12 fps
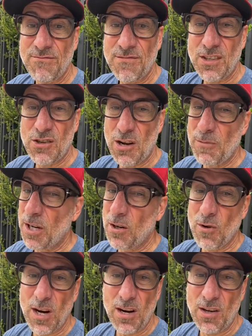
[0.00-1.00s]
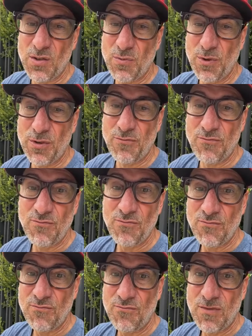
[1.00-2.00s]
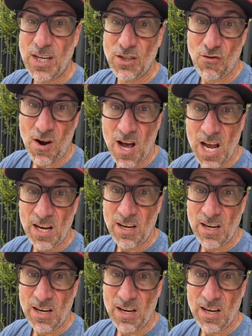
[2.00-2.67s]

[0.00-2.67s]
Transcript: Try to be a great husband. I try.